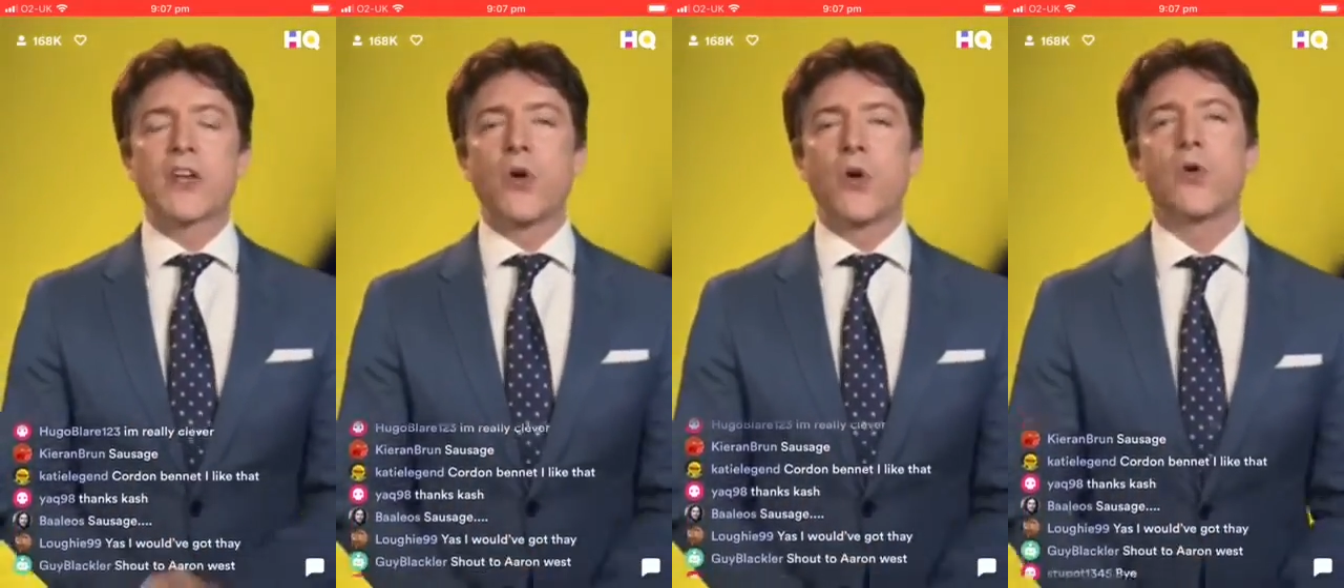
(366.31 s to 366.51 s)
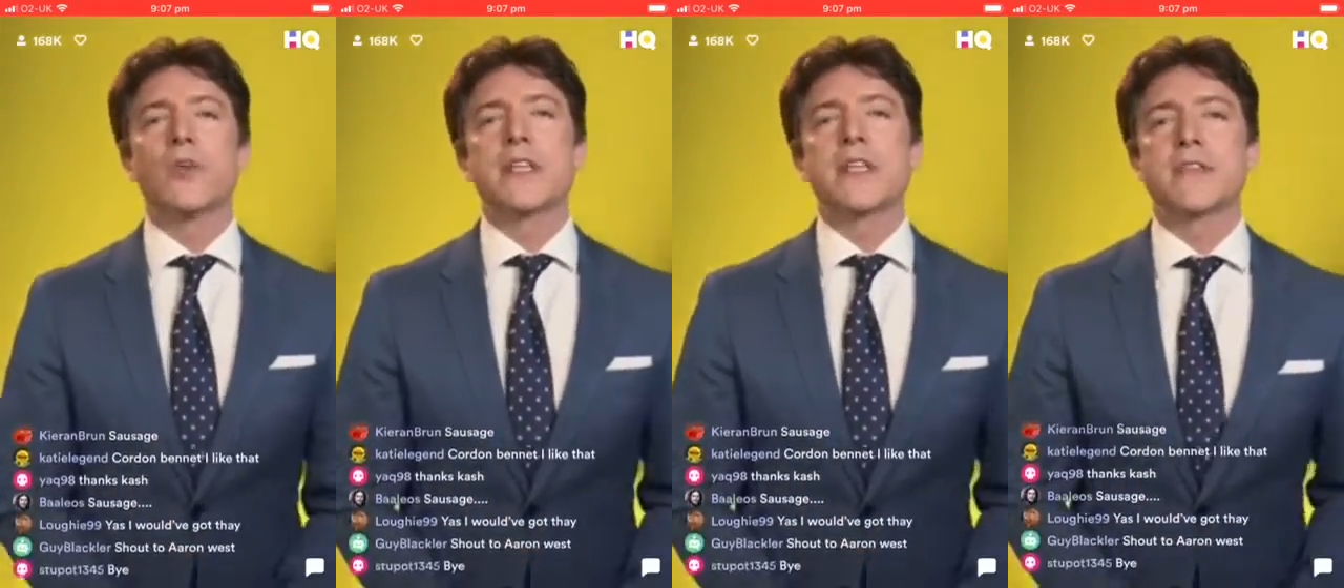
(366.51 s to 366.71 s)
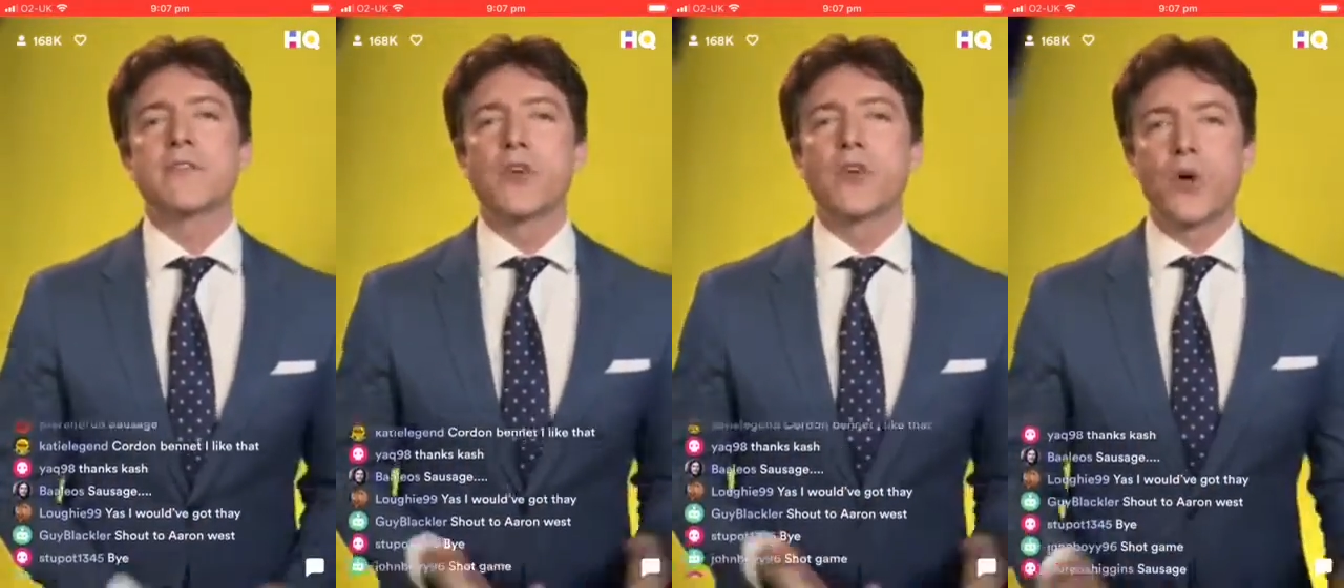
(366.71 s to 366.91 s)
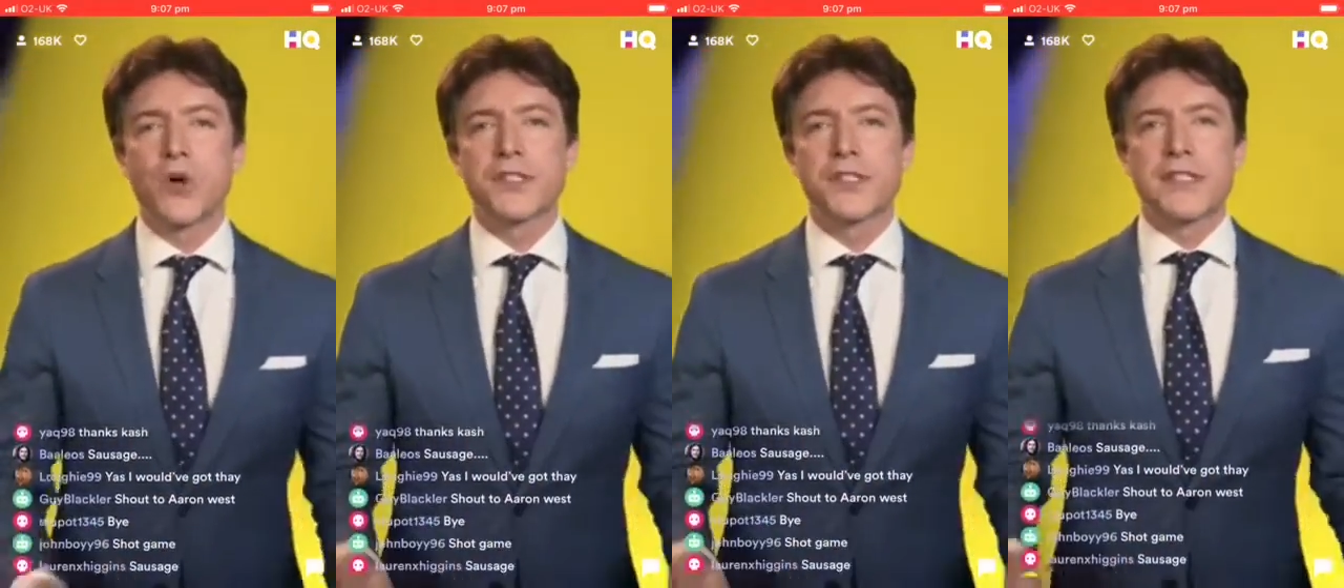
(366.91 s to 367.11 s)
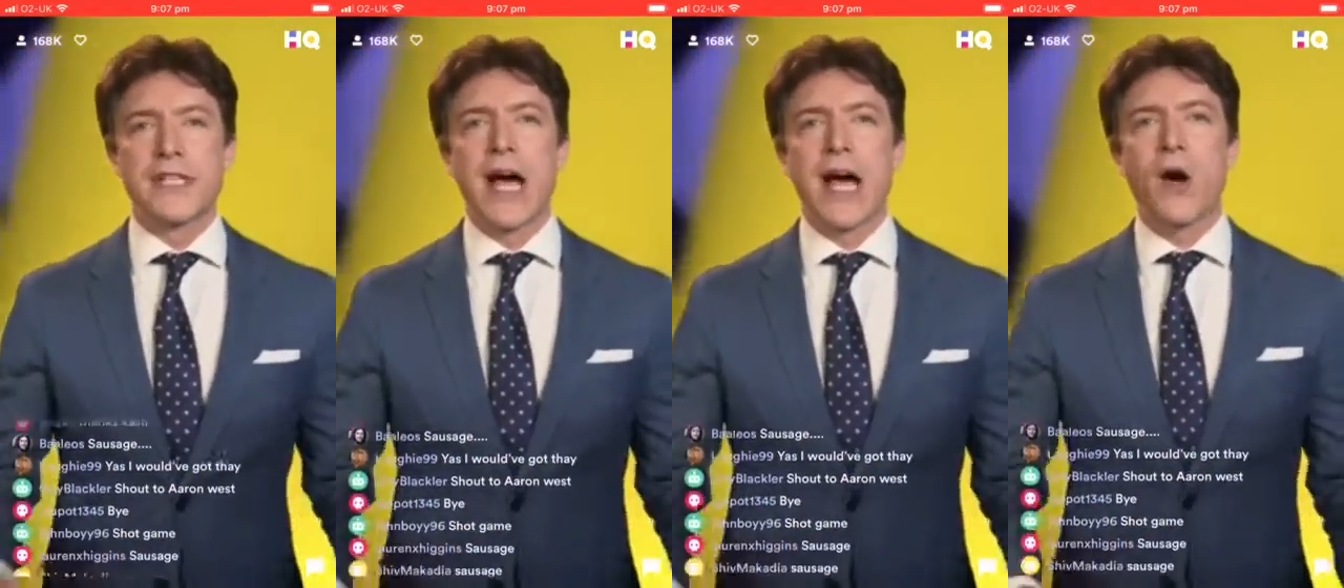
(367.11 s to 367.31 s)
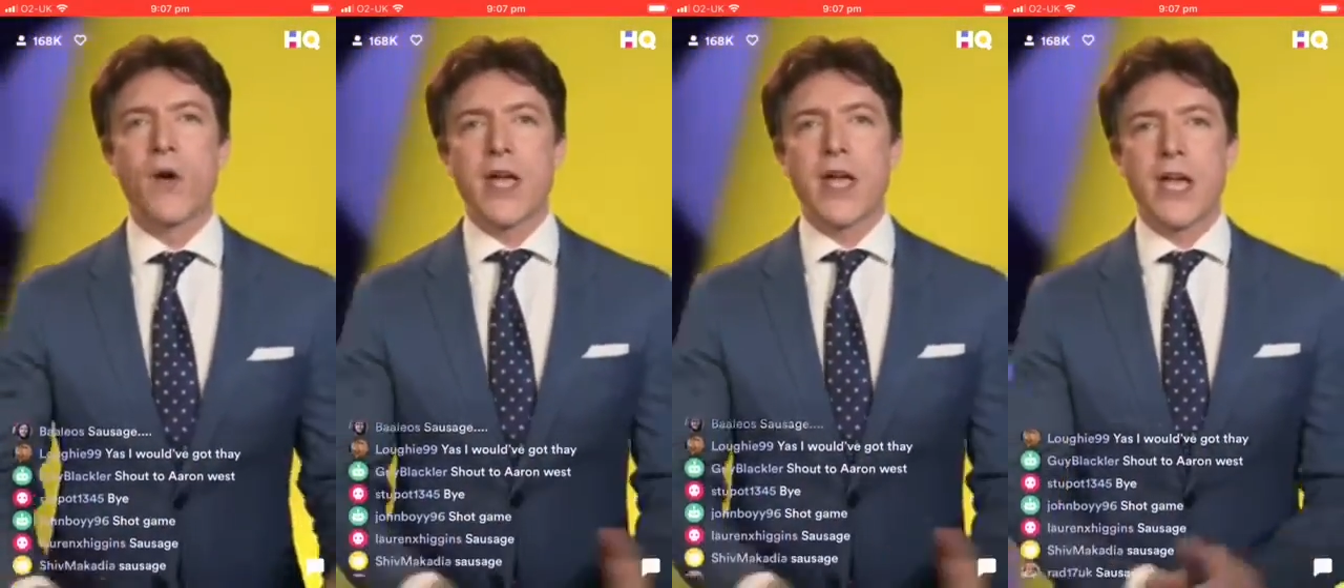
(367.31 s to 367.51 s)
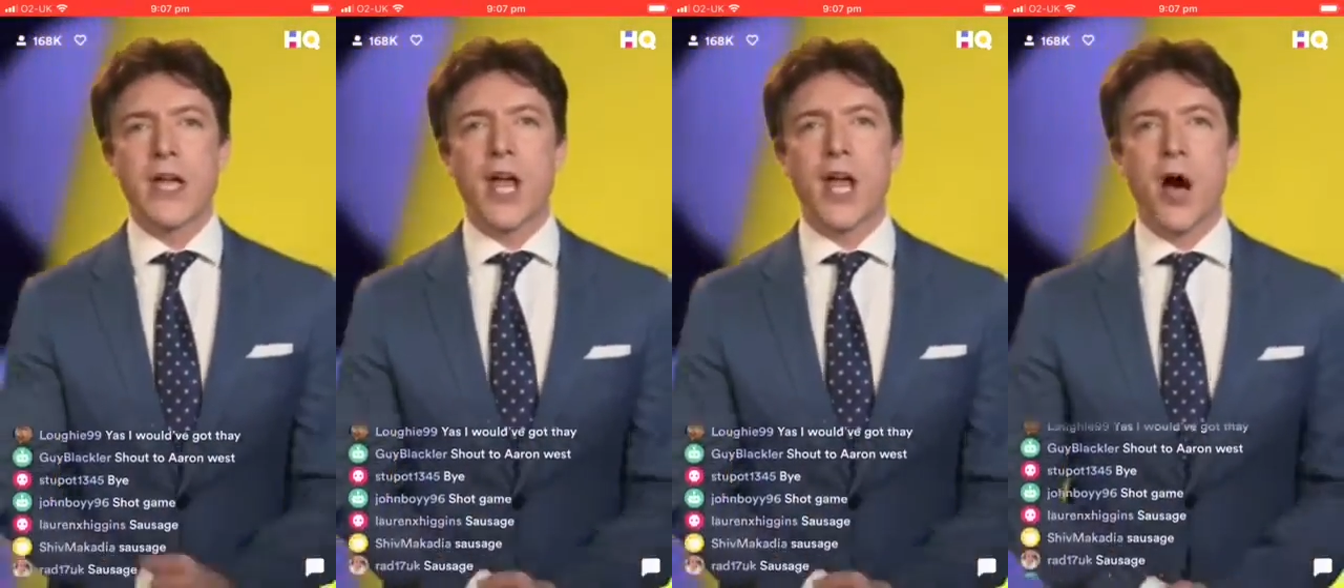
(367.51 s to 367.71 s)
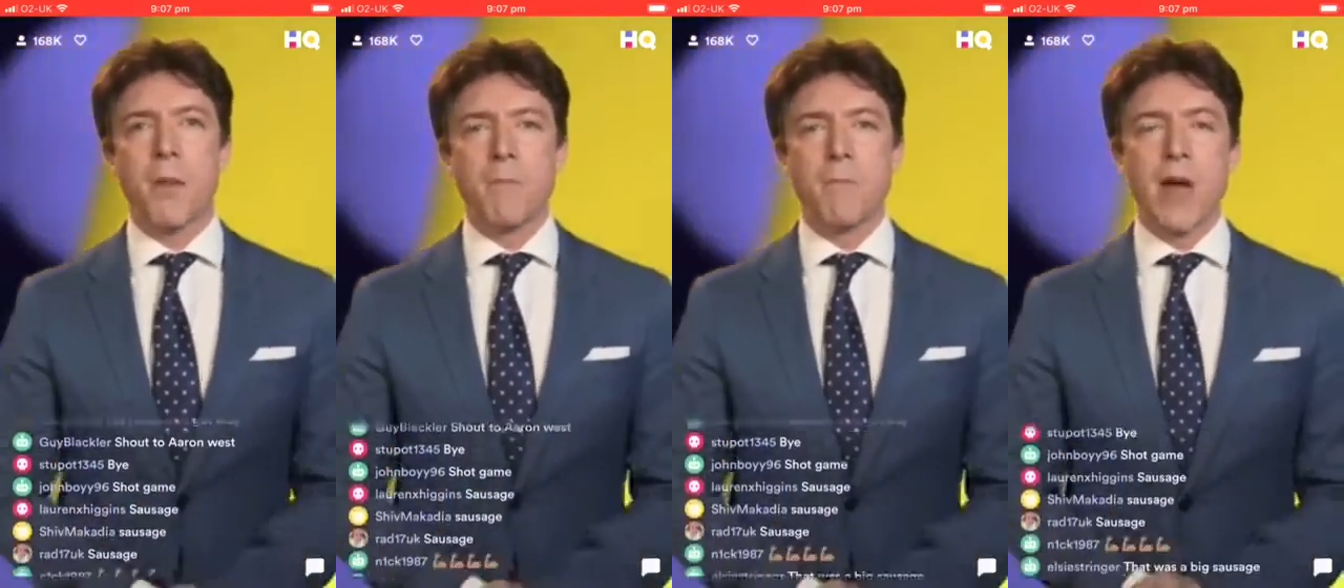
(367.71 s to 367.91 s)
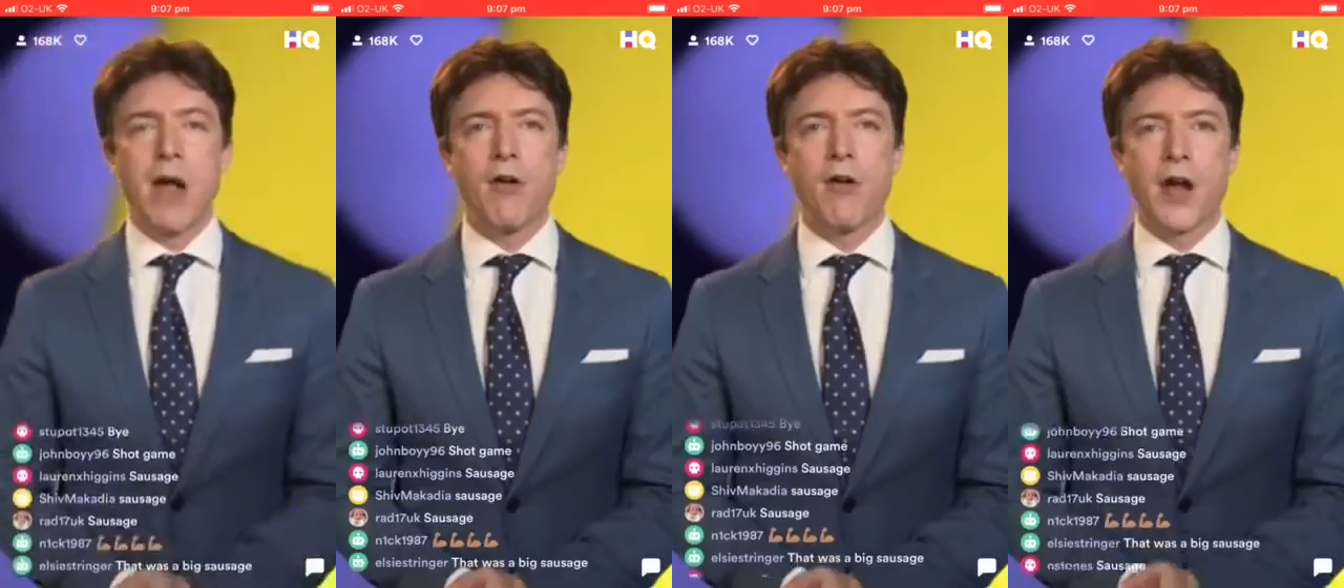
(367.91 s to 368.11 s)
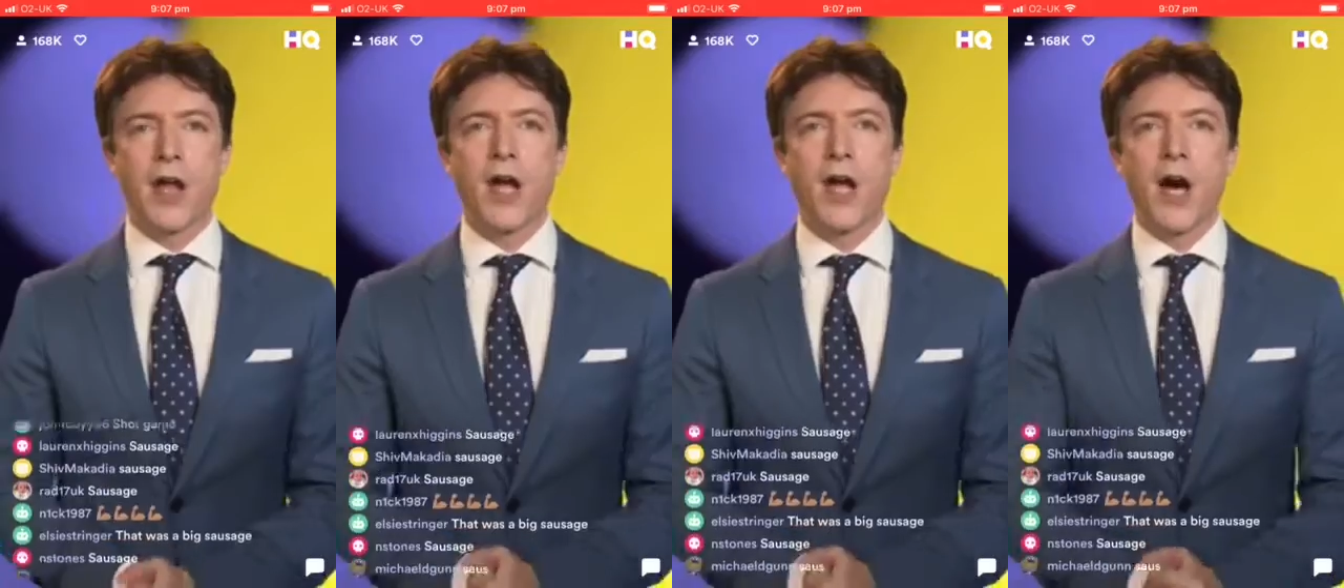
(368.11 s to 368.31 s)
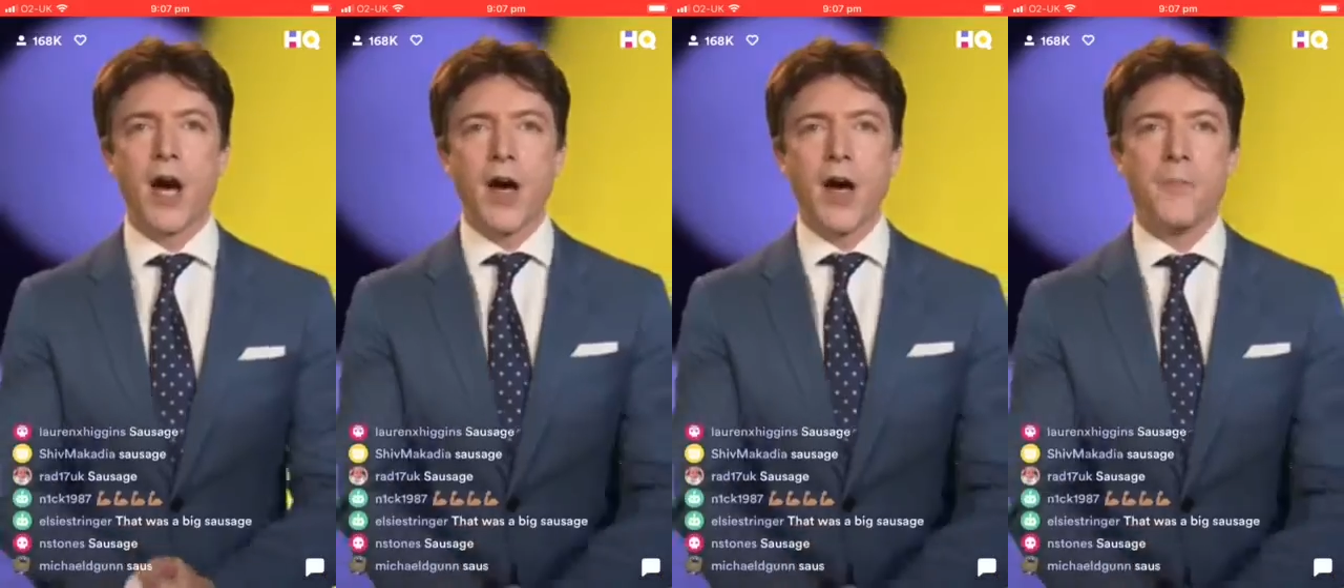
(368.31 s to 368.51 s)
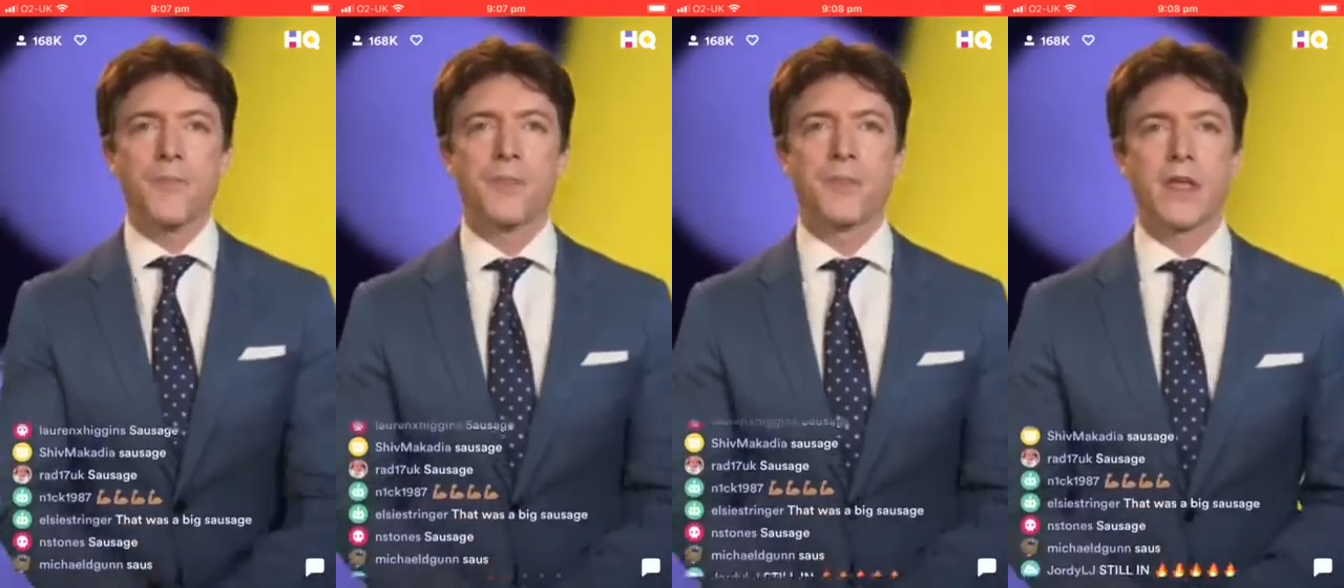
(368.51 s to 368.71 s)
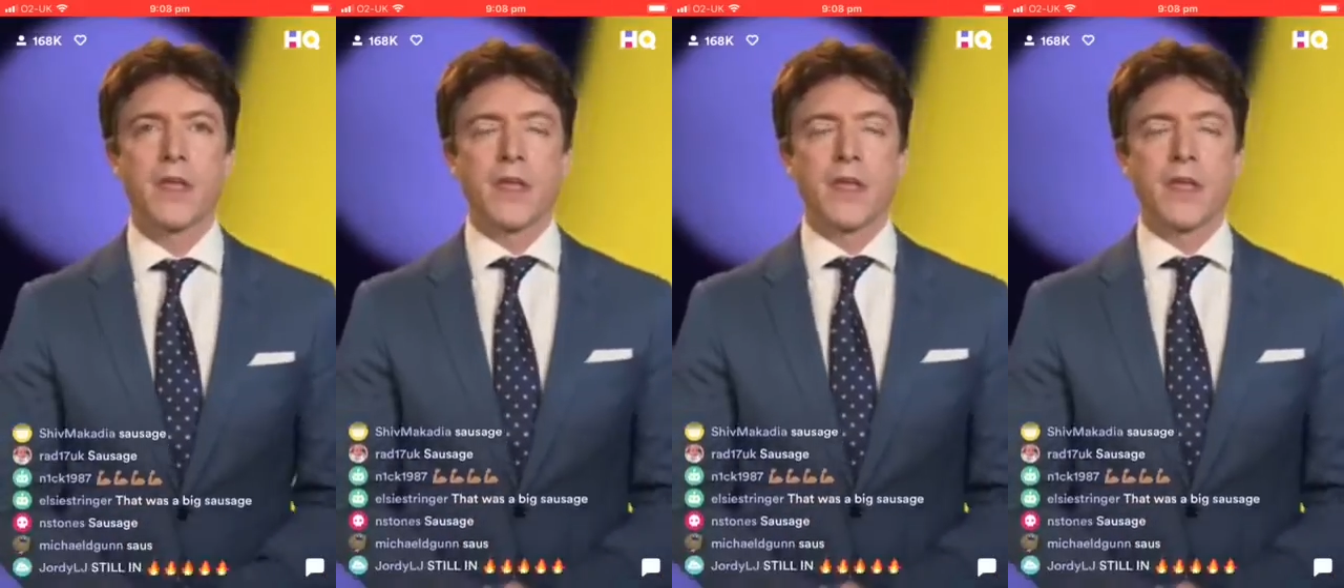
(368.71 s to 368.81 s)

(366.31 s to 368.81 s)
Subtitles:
Corden is, of course, now in America.